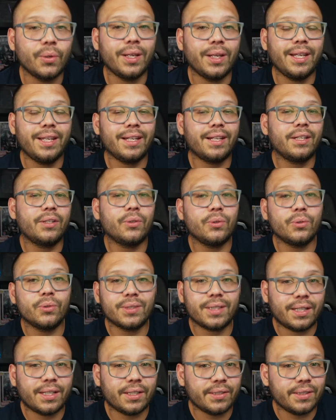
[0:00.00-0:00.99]
So AI
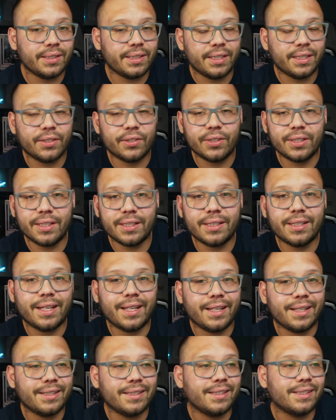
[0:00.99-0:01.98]
goes out in the internet
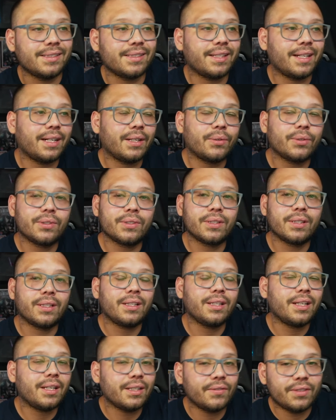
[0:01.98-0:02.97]
and it scours a
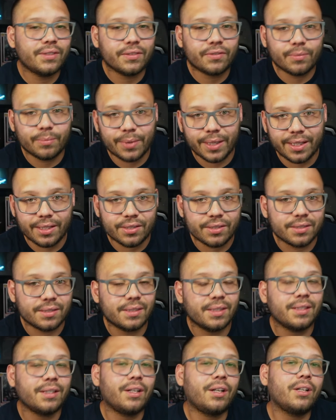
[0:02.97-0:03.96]
lot of different
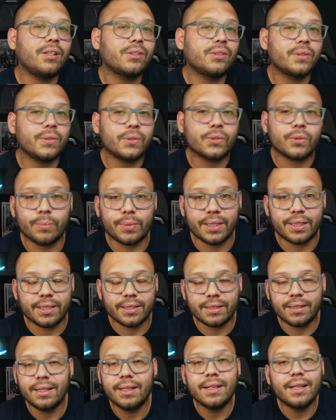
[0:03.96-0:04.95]
pages, all social
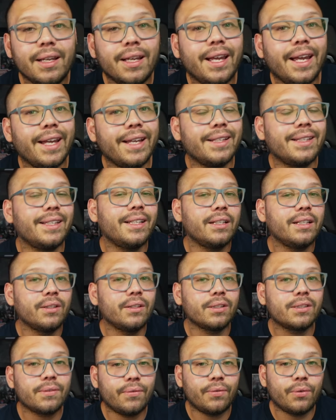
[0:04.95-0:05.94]
media, and it
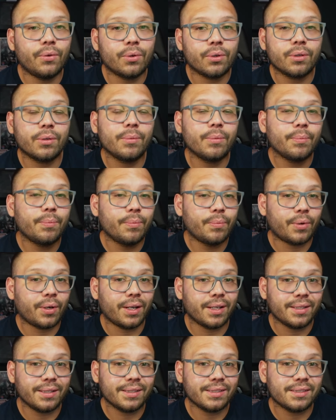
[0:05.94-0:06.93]
looks for
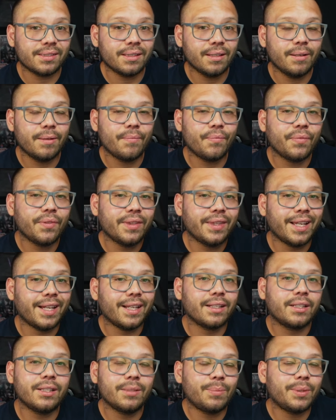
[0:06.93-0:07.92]
products
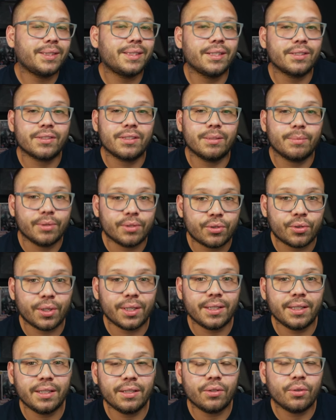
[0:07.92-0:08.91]
that could potentially be
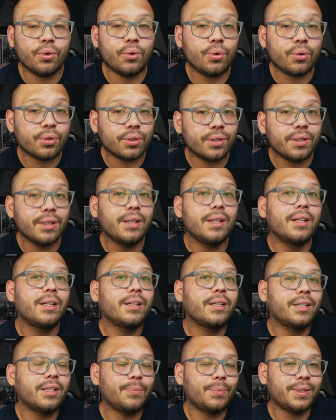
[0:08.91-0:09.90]
trending or
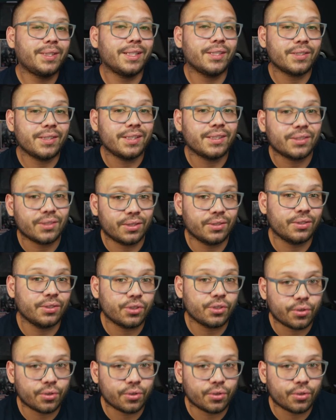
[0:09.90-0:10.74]
could potentially start to